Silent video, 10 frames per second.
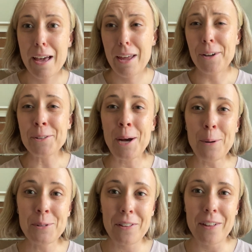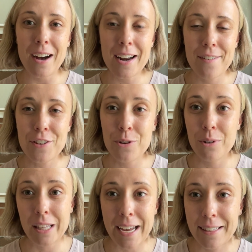It also helps a lot if you
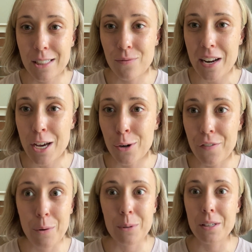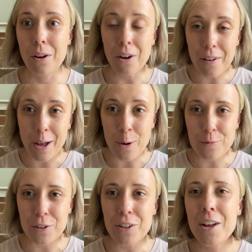like this video, if it was at all
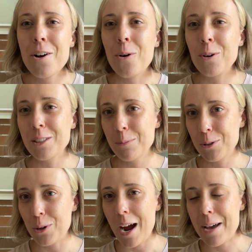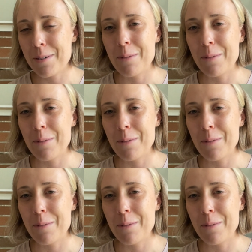helpful, or subscribe.